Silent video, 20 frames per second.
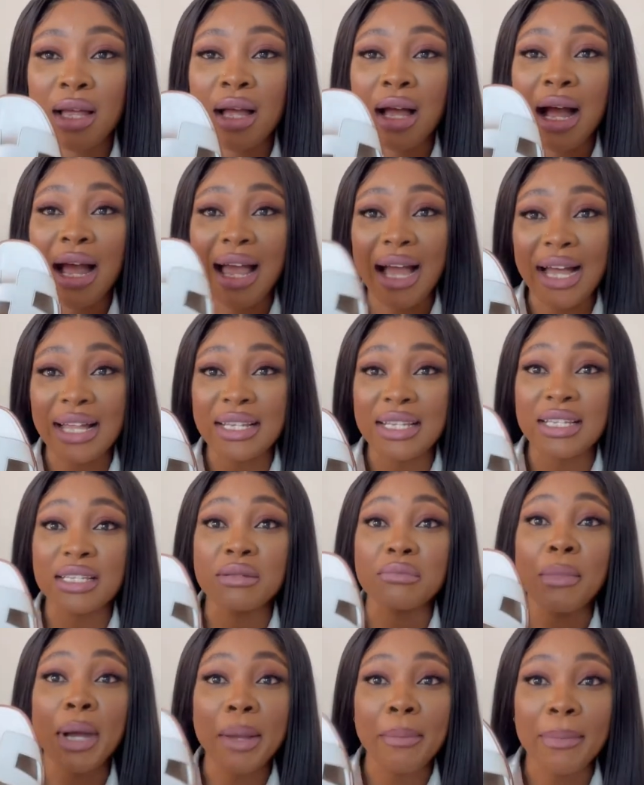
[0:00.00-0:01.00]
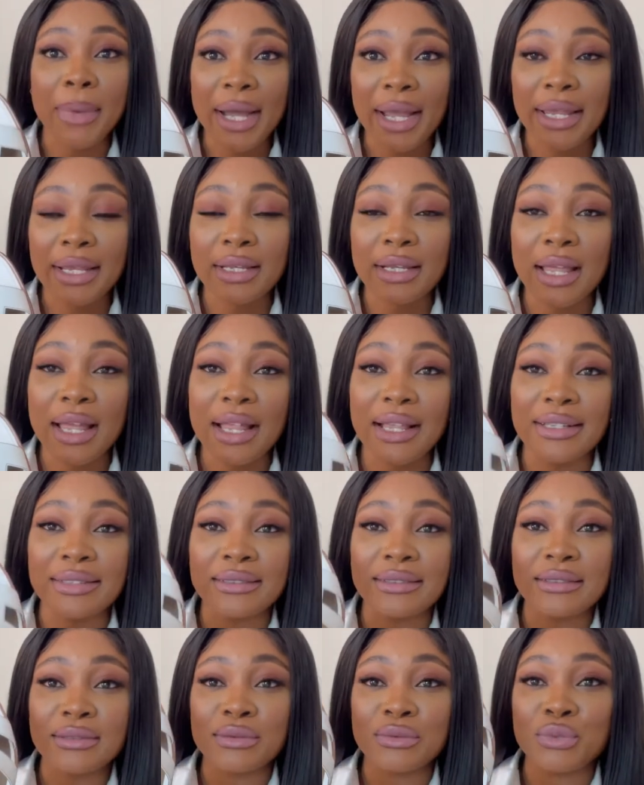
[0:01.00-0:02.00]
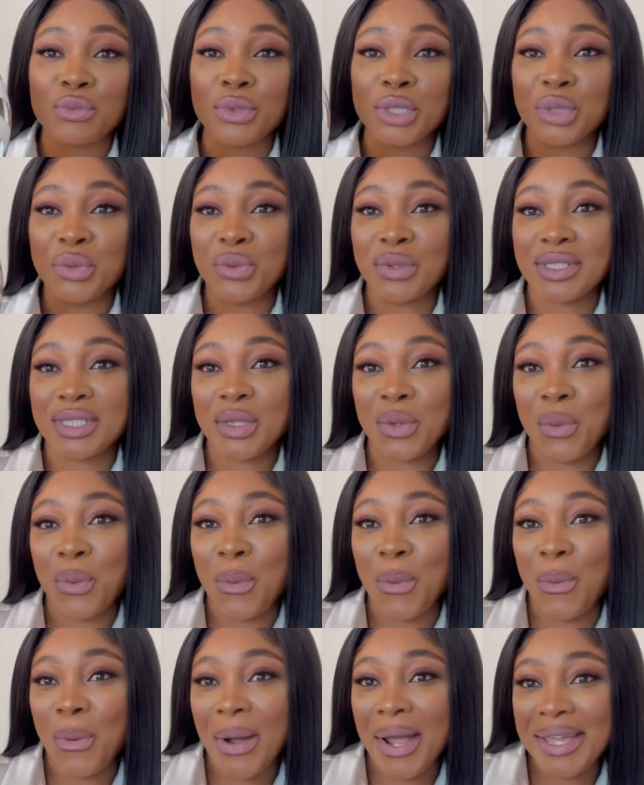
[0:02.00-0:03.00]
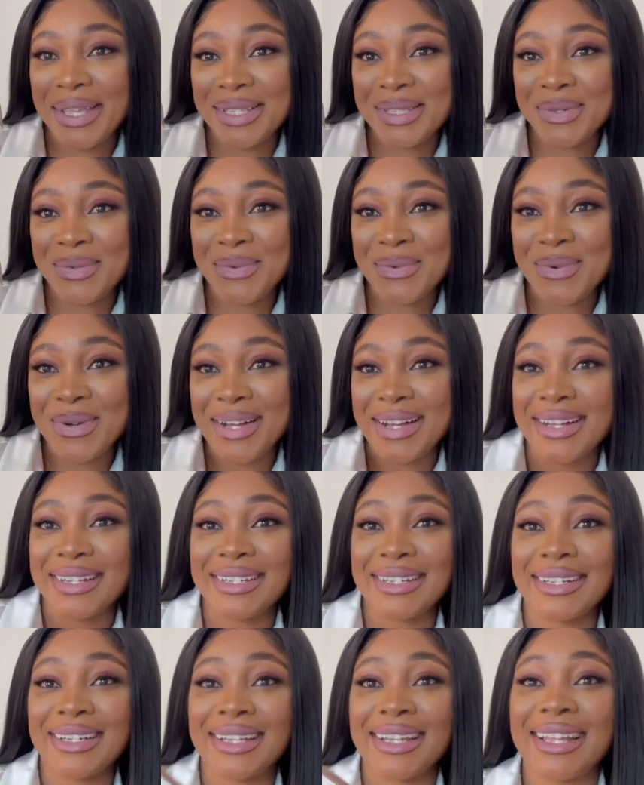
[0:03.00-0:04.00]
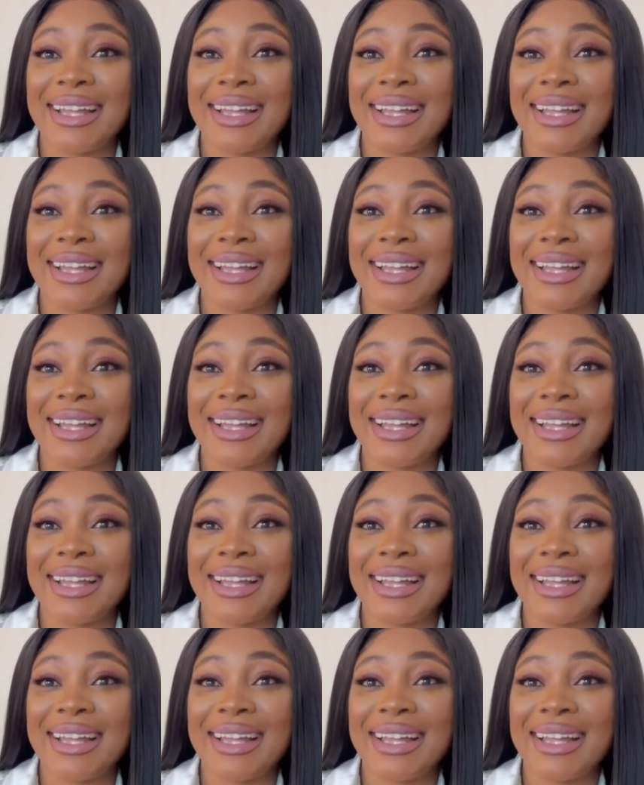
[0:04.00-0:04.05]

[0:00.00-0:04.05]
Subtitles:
I had in my mind, and which was the white one.